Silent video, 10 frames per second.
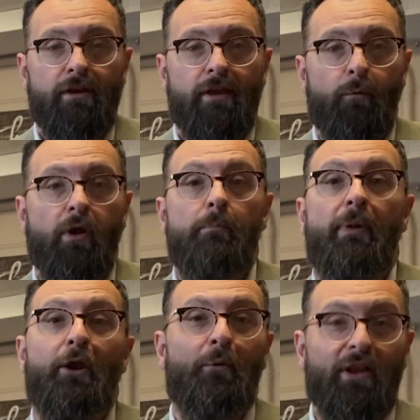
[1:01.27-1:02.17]
And what a
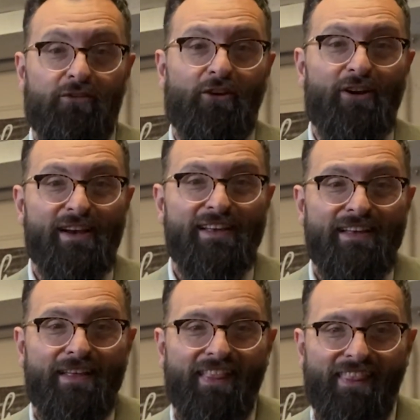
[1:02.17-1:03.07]
better way to start
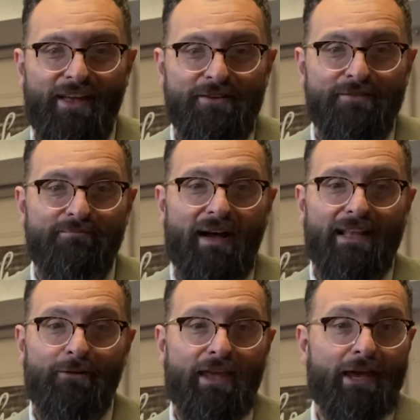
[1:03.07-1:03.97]
than by looking